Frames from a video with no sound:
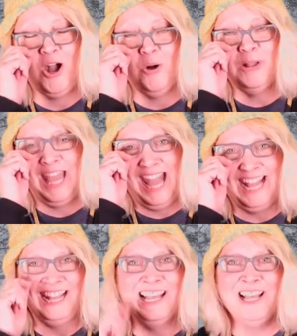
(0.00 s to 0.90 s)

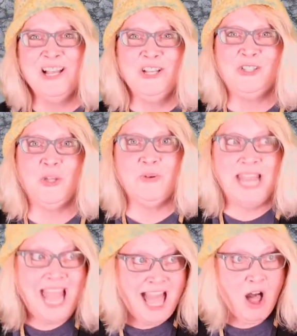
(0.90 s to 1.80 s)
Okay, so
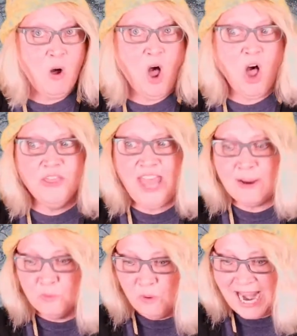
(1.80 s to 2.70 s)
now all
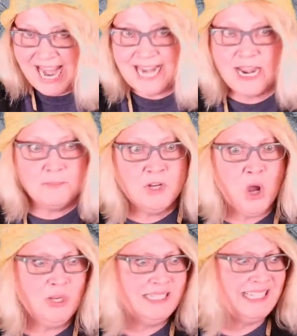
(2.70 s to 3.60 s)
that rain, I'm
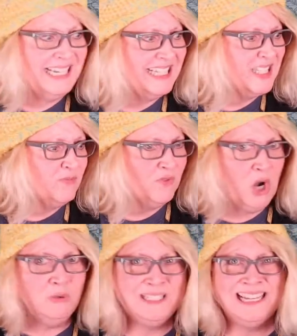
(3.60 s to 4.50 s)
noticing it's
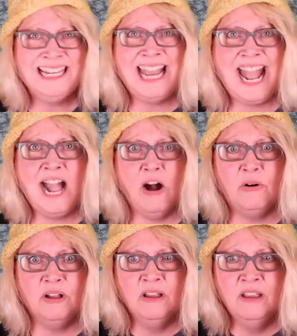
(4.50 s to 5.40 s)
frozen
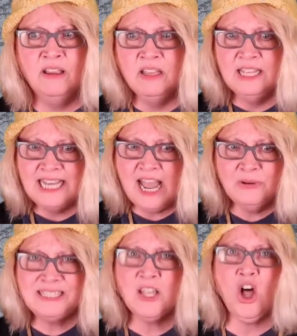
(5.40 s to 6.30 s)
now.
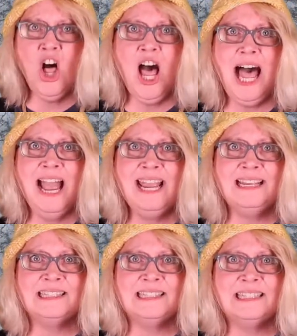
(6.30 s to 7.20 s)
Now it's all
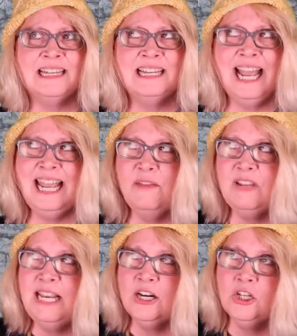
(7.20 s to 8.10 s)
ice. I
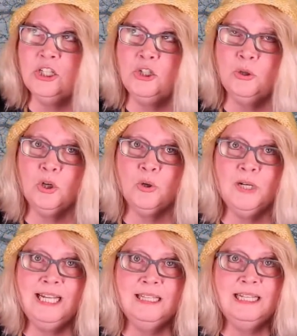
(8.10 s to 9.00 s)
even hear a little
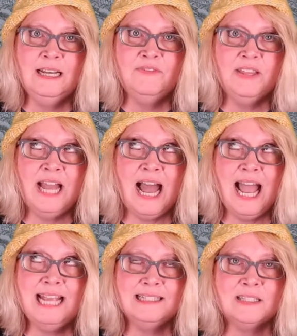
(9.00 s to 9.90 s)
crinkling of the
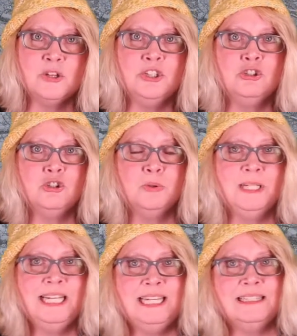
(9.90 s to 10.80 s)
ice on the
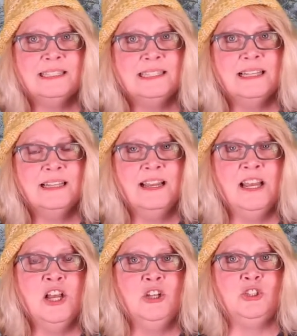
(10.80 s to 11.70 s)
trees.
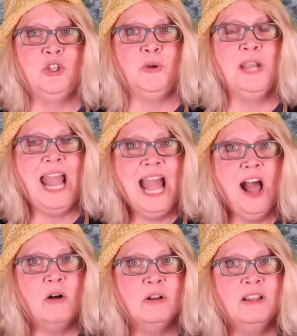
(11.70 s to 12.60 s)
So
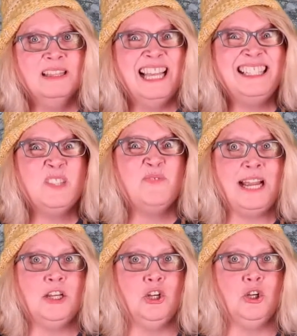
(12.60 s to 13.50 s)
now let's
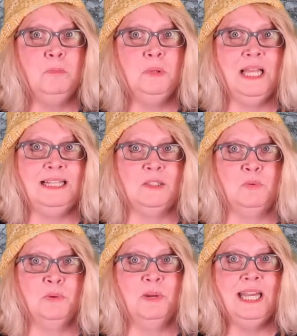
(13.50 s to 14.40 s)
find a good place
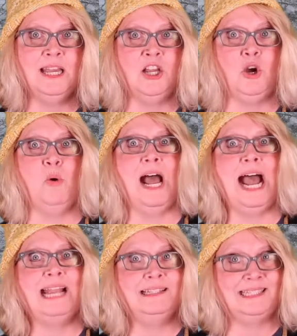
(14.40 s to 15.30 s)
where we can go
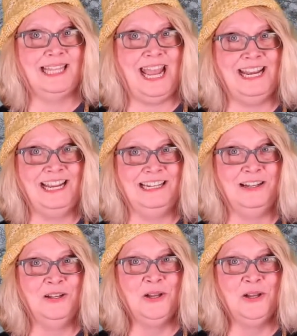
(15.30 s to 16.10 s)
ice skating.